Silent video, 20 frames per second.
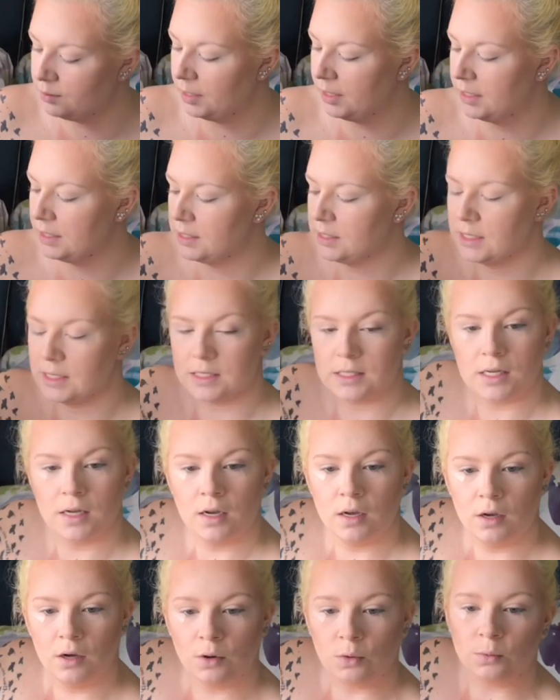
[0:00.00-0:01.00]
but it's this
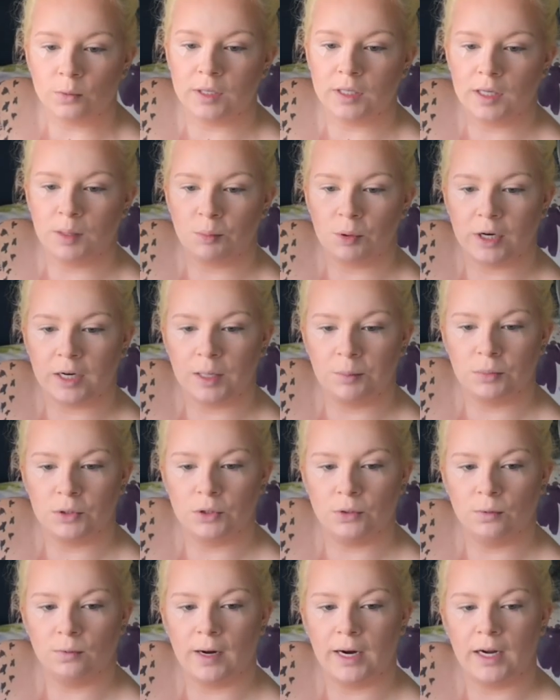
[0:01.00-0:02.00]
really pretty
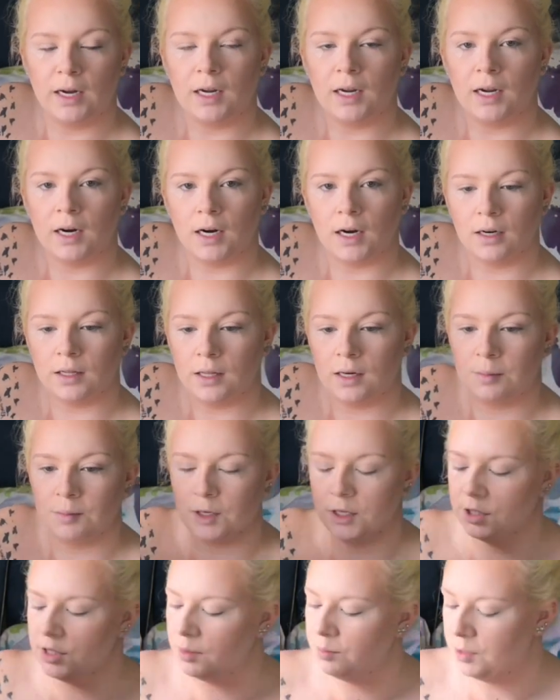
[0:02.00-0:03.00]
blue right here that I'm going
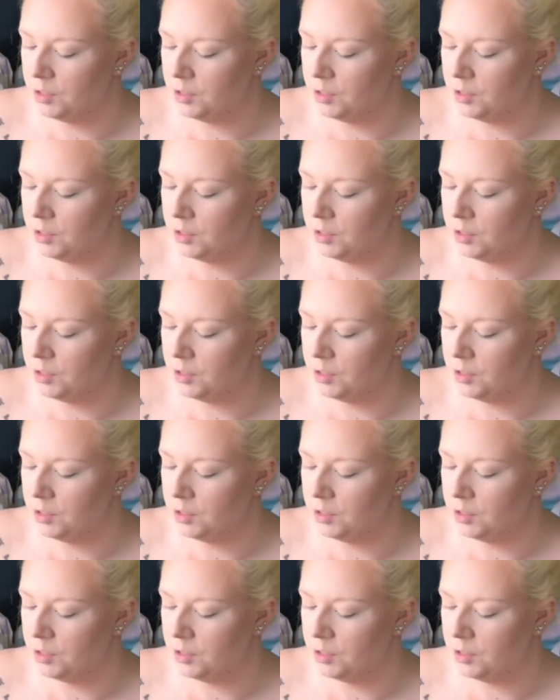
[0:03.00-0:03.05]
to dip